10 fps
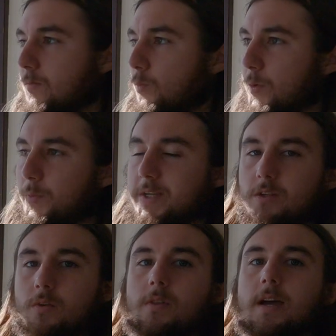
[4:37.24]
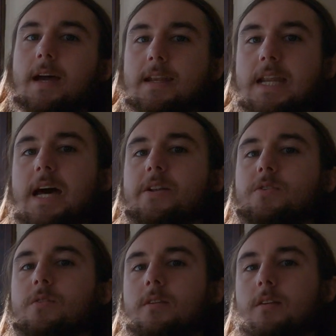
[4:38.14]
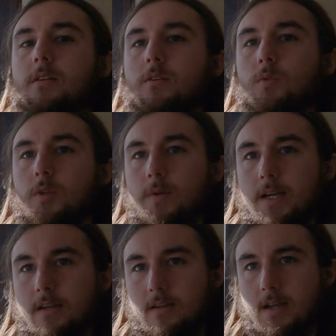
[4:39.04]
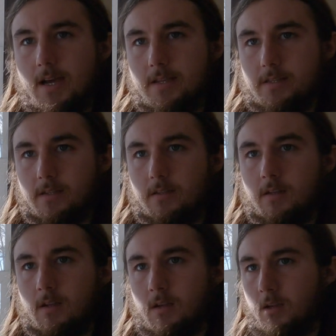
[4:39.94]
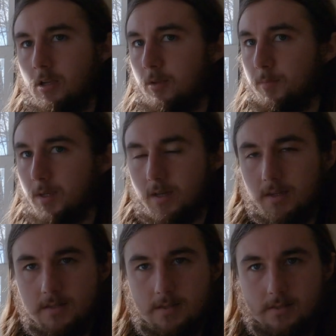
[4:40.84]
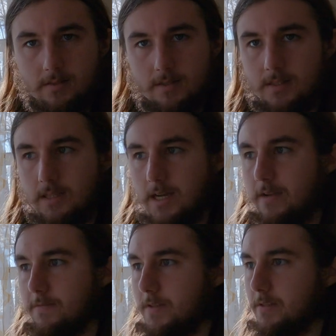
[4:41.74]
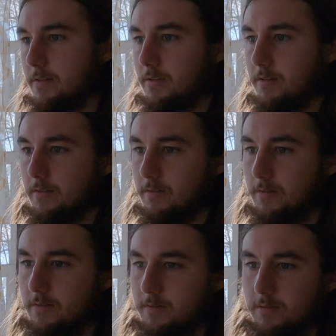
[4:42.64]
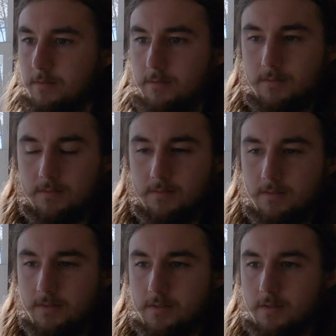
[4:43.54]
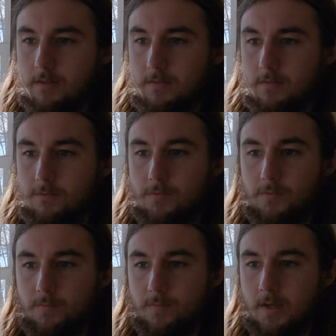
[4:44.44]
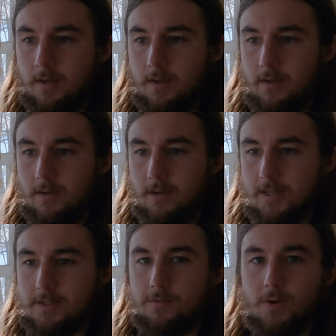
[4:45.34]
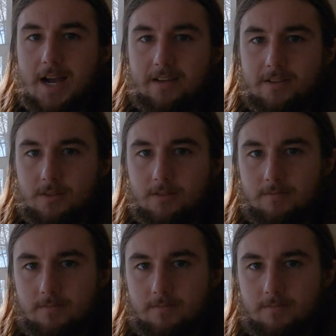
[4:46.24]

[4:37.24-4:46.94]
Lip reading: When we do that, naturally, we're recognizing, because this life is it's a fractal.